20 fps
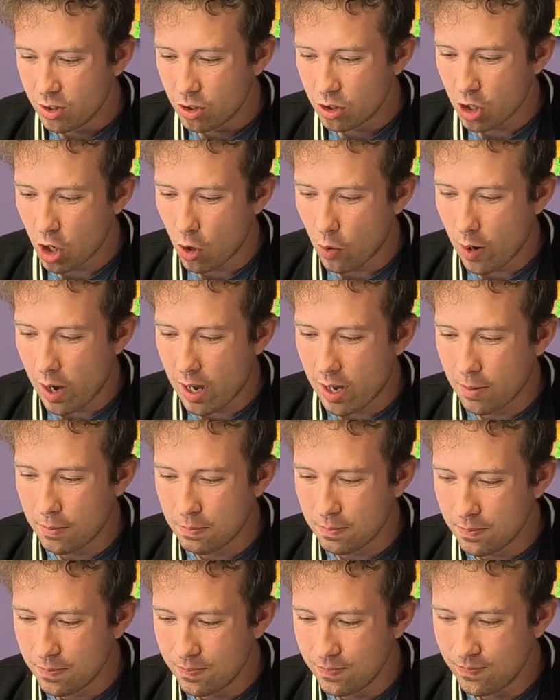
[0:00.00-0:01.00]
So
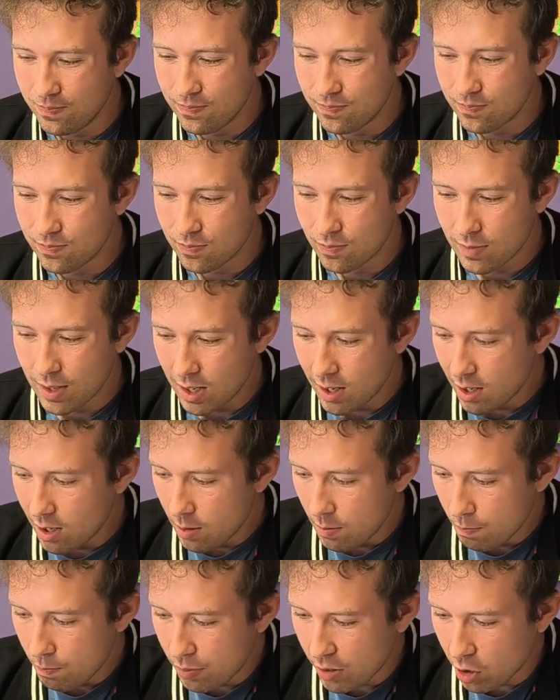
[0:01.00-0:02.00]

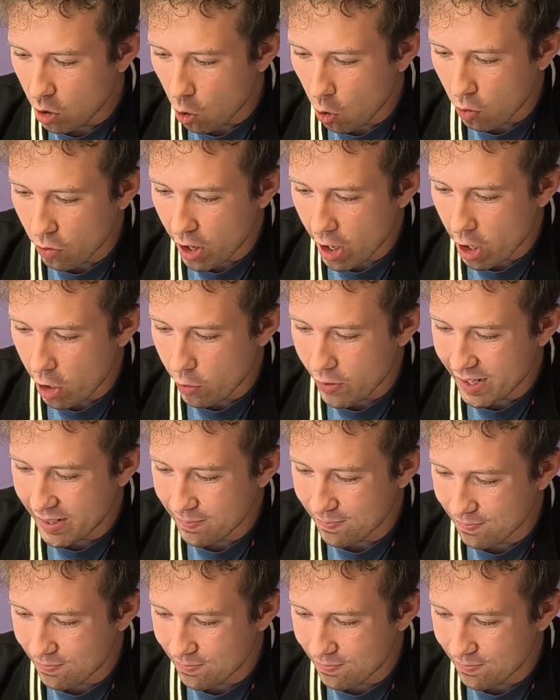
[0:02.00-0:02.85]
but although